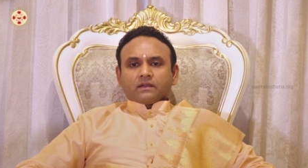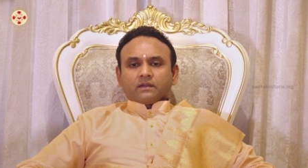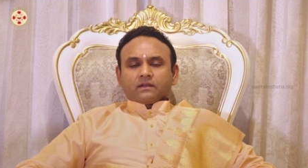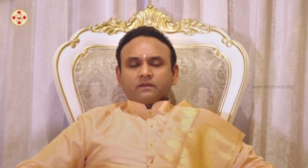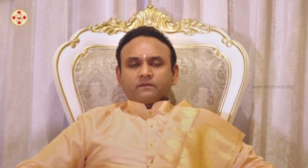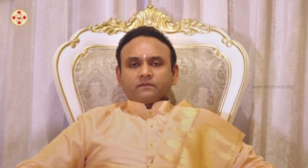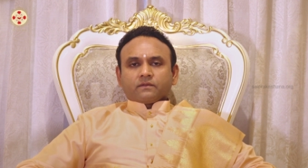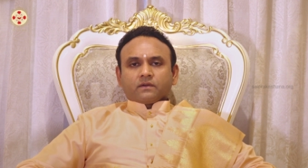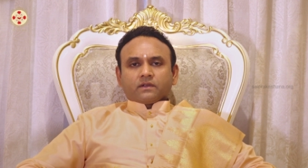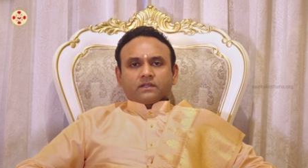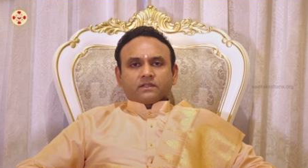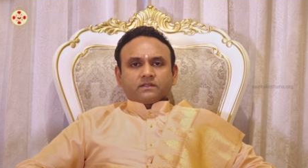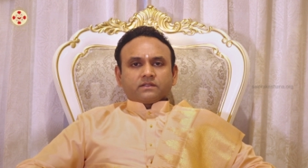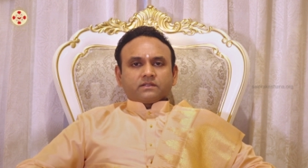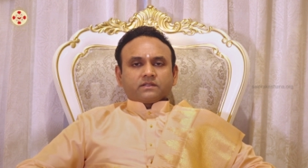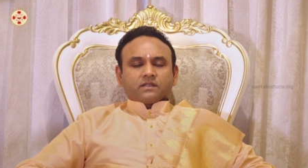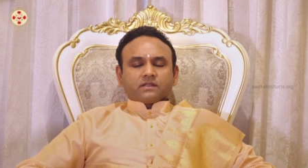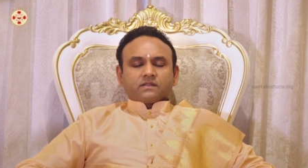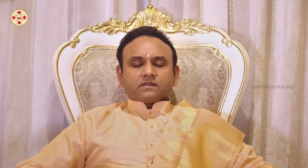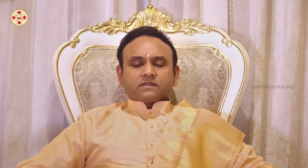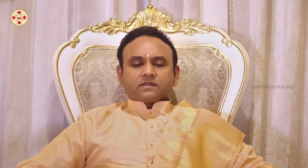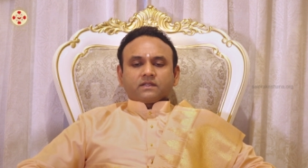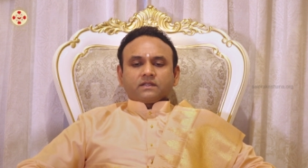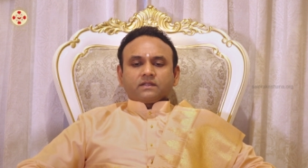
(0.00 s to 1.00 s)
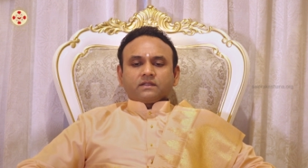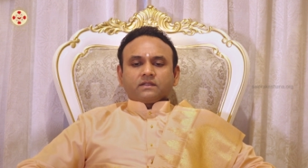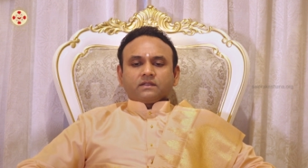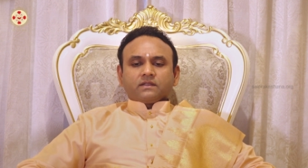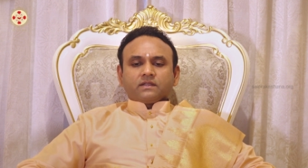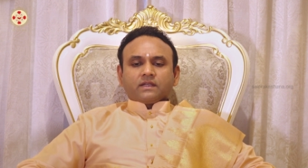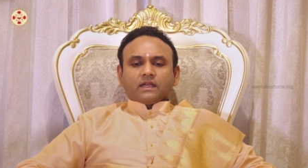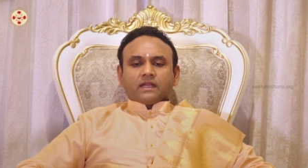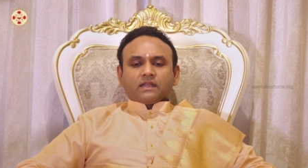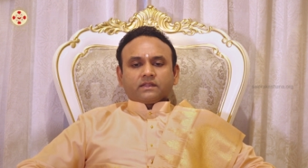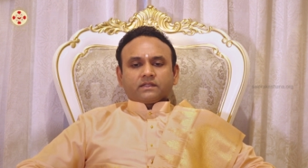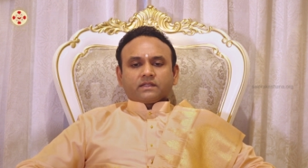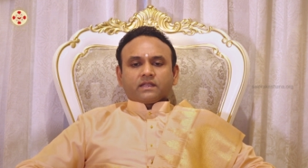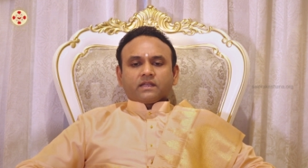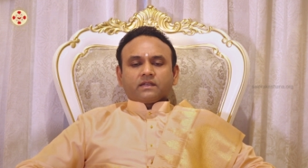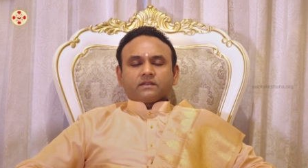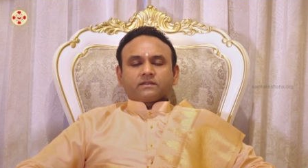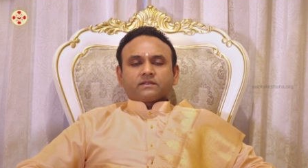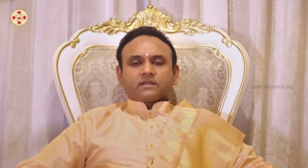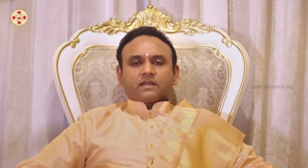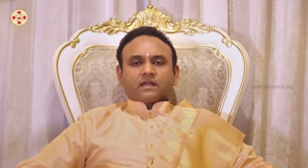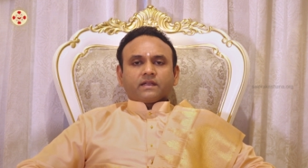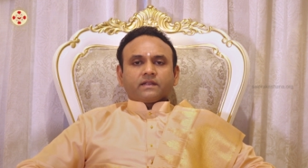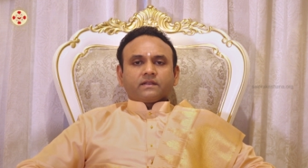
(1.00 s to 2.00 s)
For instance, in the healthcare
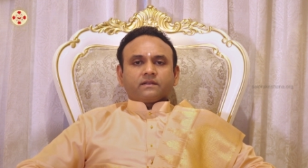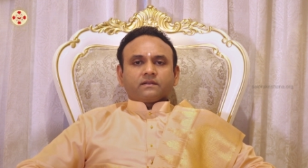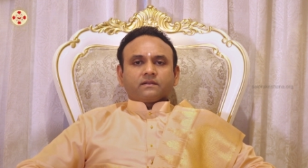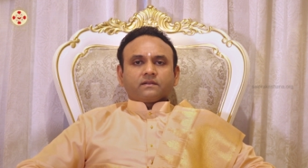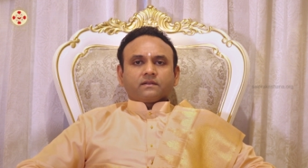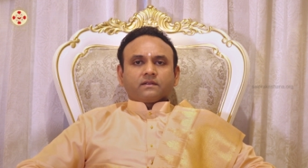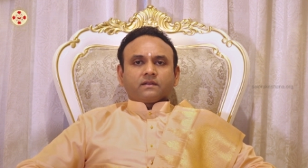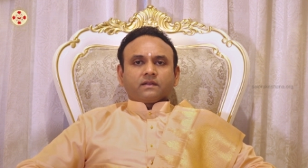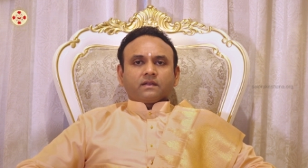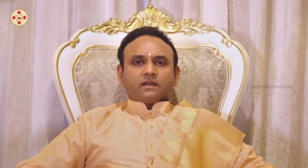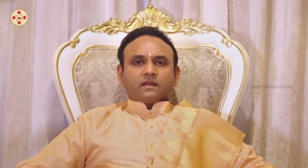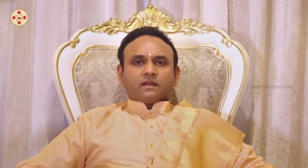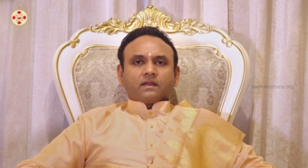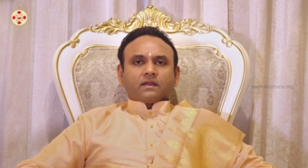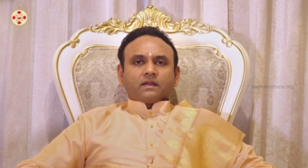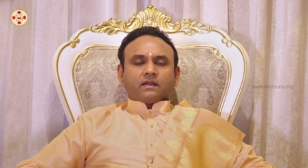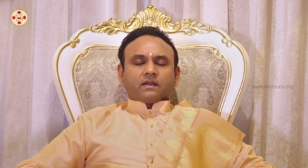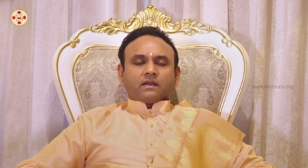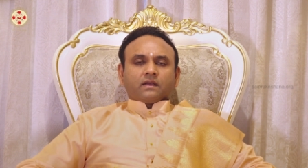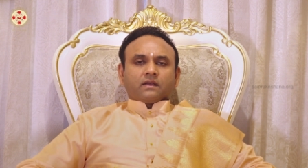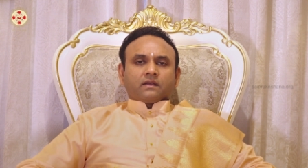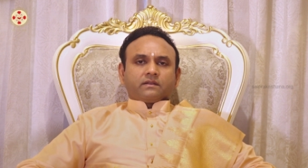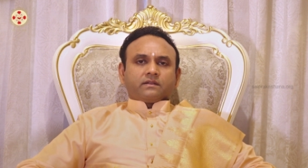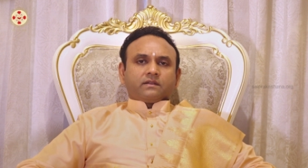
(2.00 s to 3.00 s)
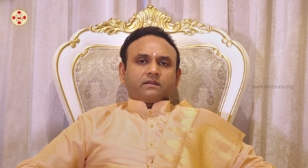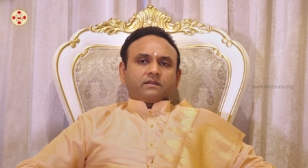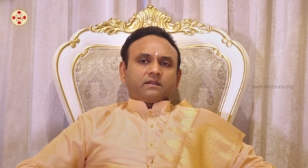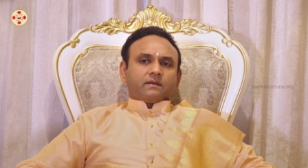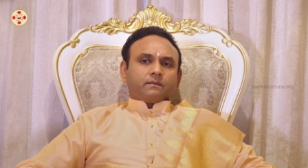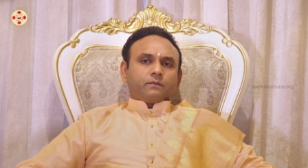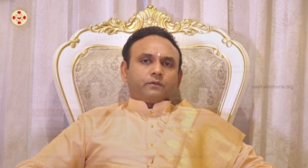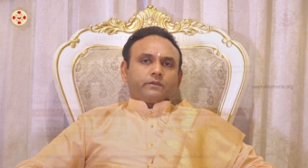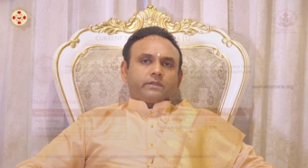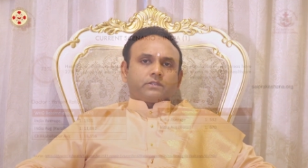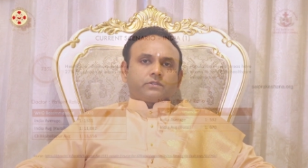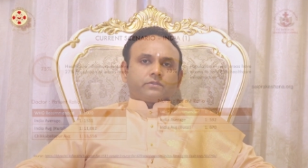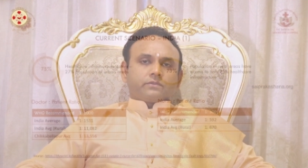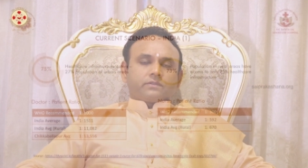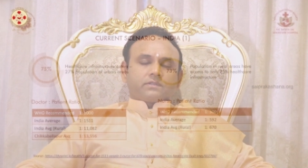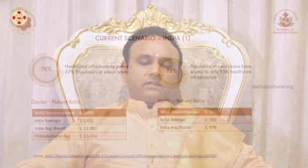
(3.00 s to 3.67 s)
side, the WHO